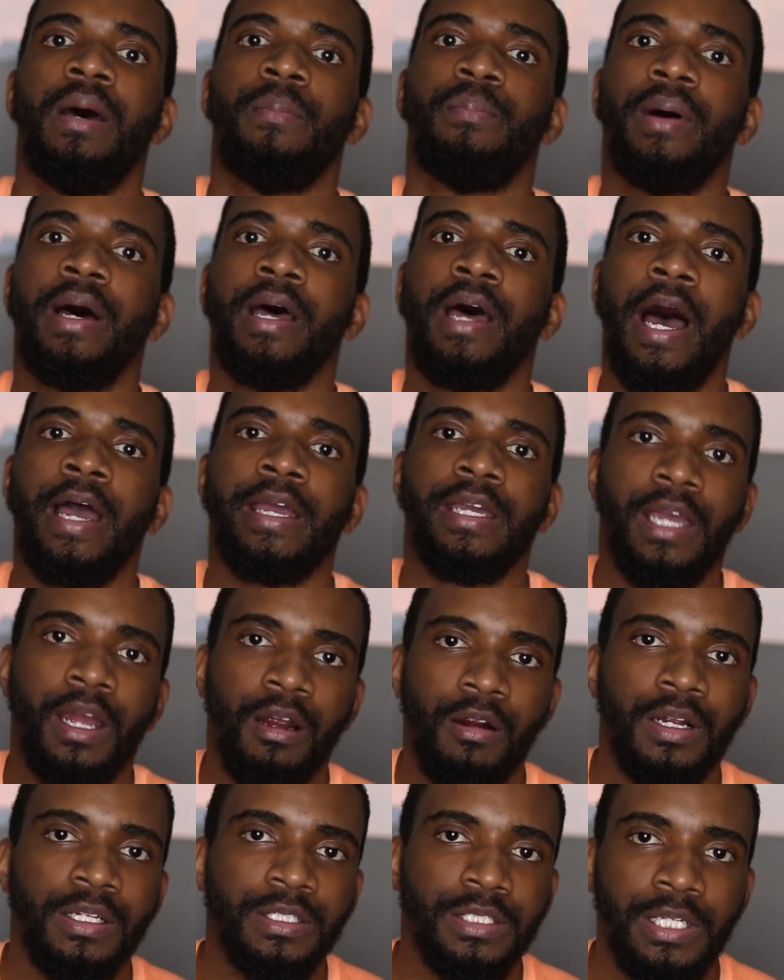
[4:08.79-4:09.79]
but i
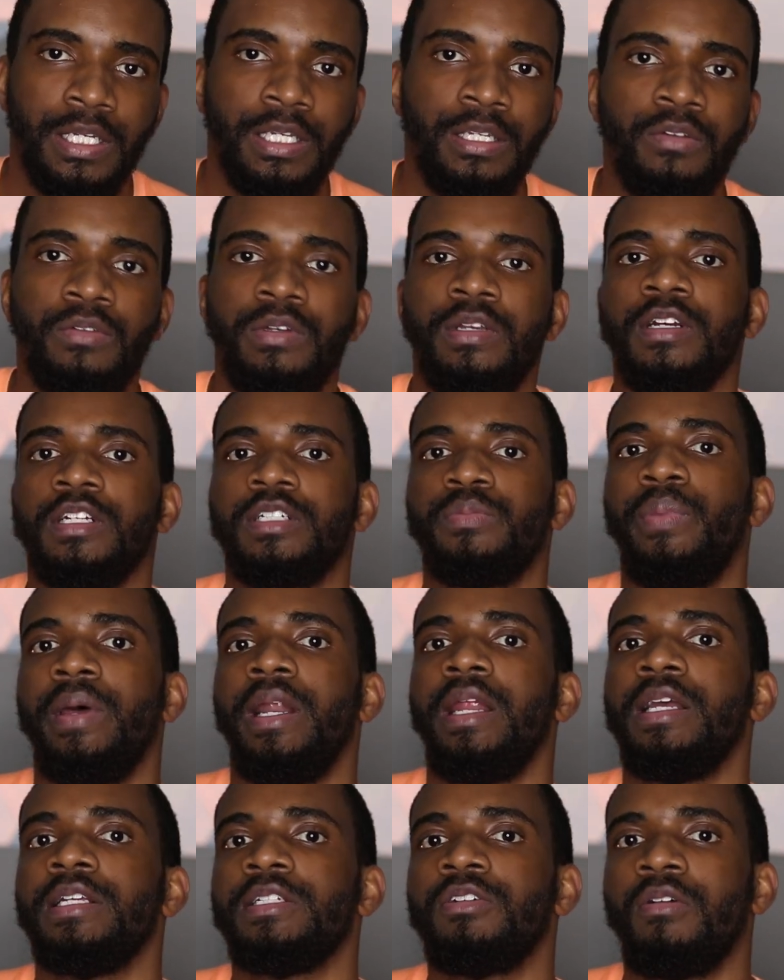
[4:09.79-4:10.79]
guarantee you your
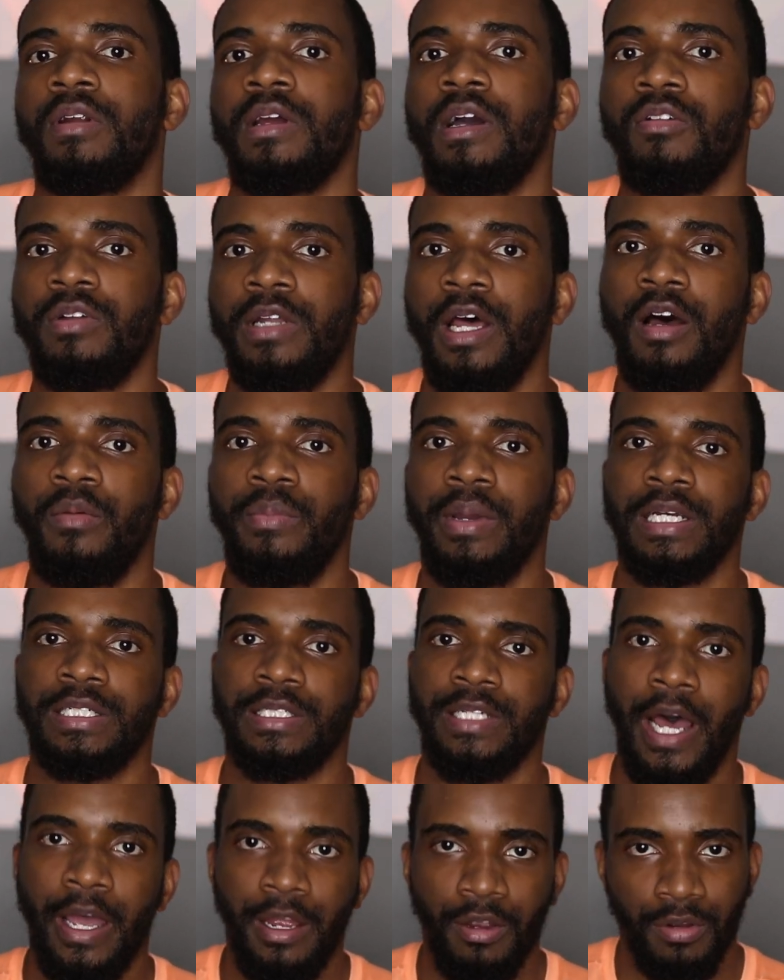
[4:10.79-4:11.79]
spending is going to go down
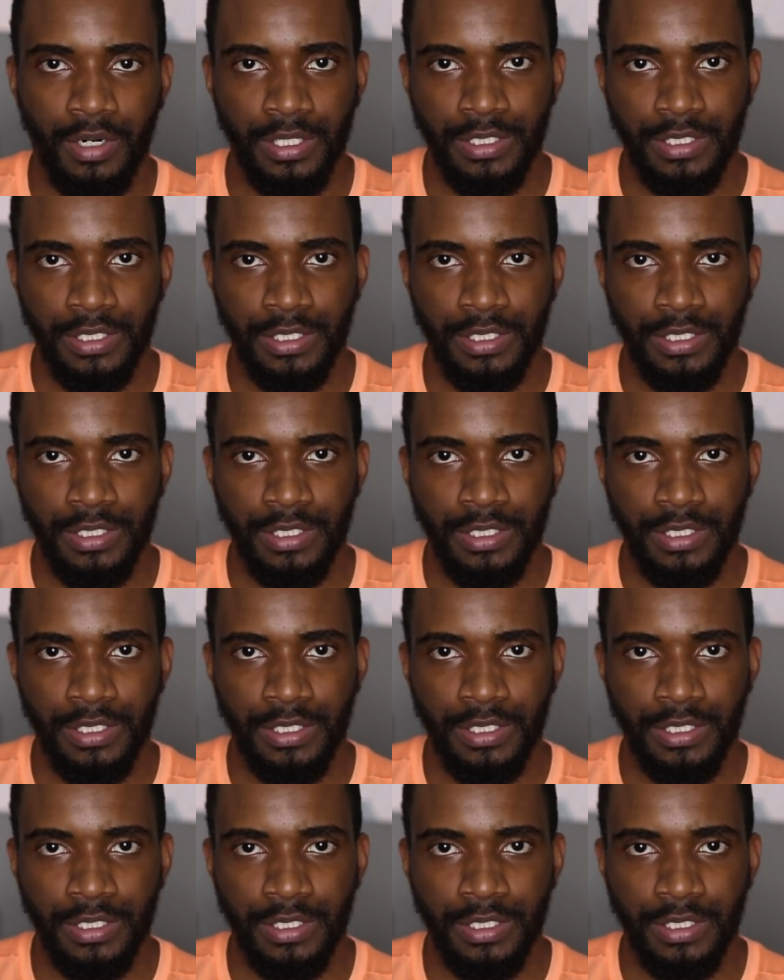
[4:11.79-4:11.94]
because now you're going